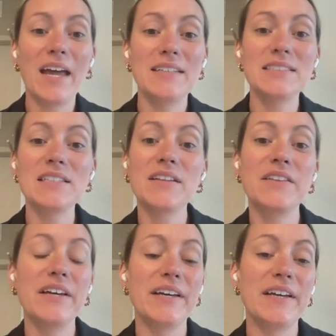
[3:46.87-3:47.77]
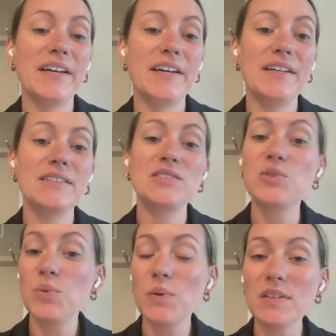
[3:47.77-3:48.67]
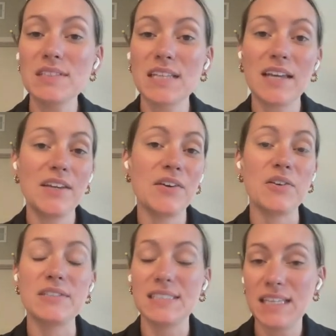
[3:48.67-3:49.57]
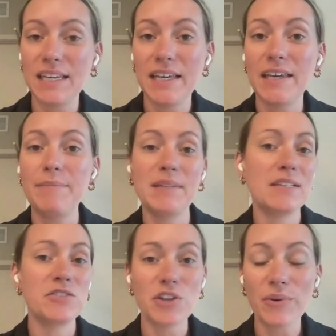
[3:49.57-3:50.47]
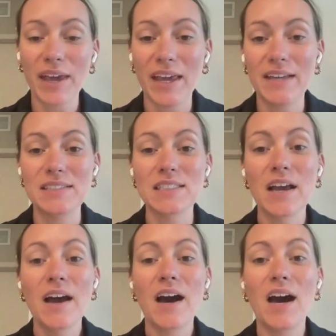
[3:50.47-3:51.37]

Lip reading: And the tools that you'll see me showcase,